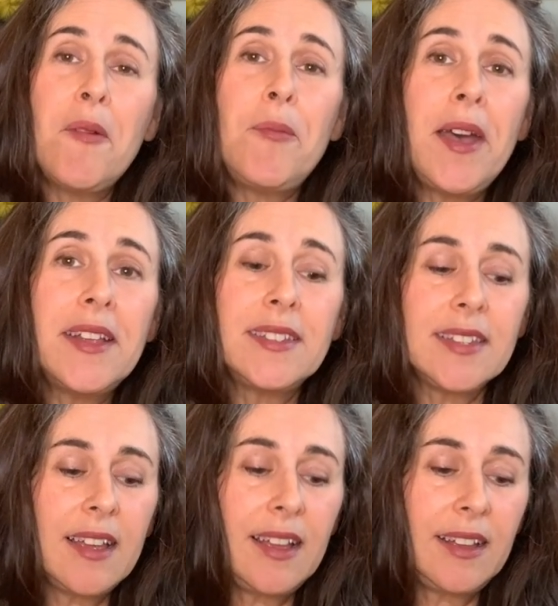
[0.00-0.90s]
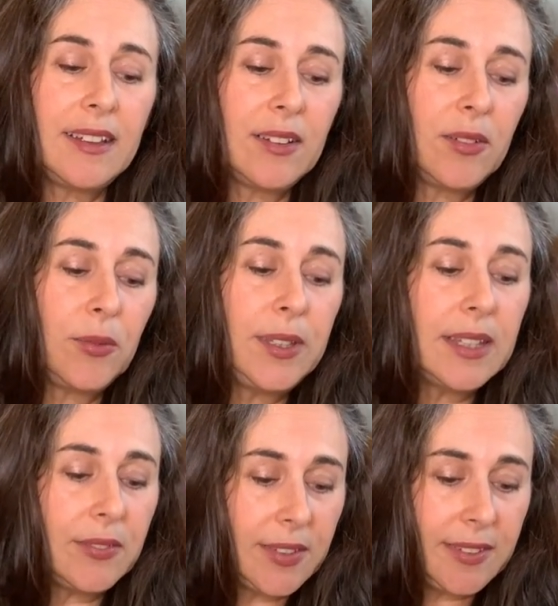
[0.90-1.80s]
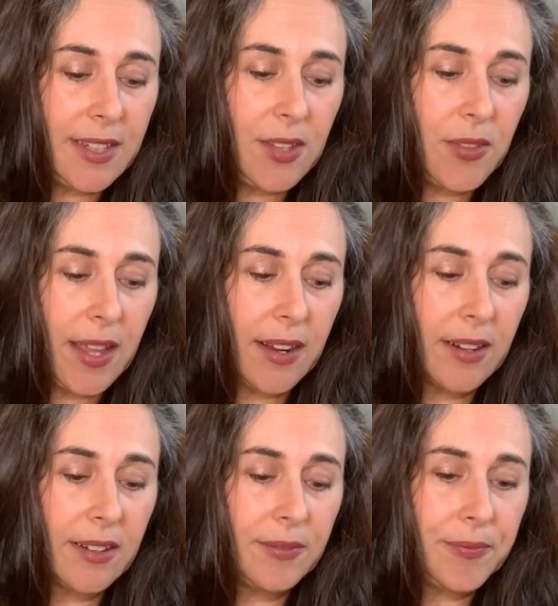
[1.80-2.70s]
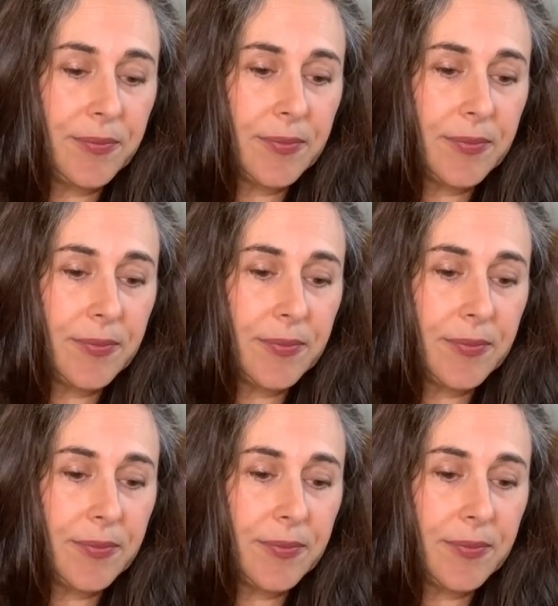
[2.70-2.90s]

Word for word: But uh, we'd love to see you there.